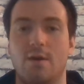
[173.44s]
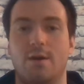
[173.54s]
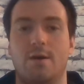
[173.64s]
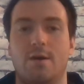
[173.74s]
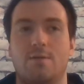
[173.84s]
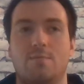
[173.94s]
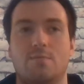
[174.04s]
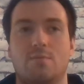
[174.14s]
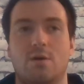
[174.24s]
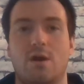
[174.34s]

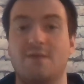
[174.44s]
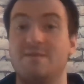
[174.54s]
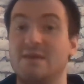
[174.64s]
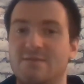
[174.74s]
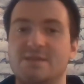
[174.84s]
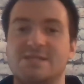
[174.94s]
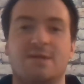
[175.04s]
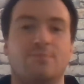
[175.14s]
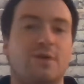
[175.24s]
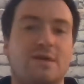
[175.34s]
I think if he's
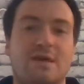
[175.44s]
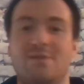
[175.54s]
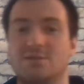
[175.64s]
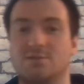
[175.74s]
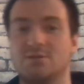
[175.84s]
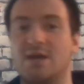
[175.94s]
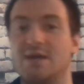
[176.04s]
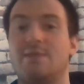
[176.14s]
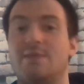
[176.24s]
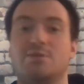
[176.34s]
out of play, that makes those guys
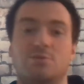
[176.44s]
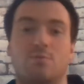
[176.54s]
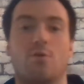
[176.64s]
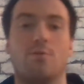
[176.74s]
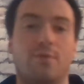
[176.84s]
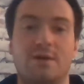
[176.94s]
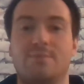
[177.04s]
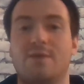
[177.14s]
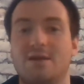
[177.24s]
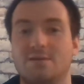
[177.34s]
that I mentioned more in play.
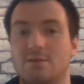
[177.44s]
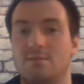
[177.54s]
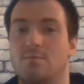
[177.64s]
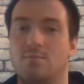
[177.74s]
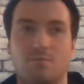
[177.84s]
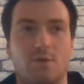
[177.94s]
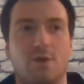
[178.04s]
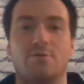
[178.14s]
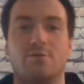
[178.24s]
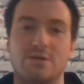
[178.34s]
Brogdon,
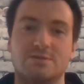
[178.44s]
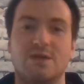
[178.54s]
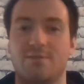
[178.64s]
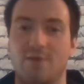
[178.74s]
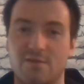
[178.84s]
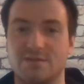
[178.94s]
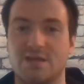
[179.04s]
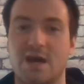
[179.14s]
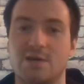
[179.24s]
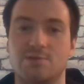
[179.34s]
although he's not thought of as a
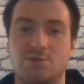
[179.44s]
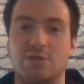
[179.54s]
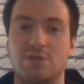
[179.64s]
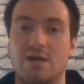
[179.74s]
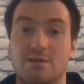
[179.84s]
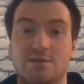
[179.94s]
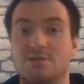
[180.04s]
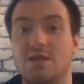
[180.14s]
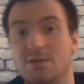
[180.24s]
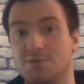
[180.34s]
high usage guy, he does
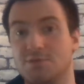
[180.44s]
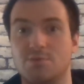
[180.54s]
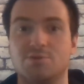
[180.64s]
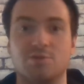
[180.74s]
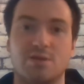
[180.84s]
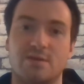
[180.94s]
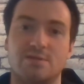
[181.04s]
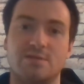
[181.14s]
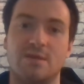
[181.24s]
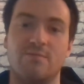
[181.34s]
take up some usage on
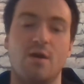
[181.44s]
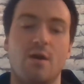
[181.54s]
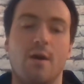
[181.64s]
that team.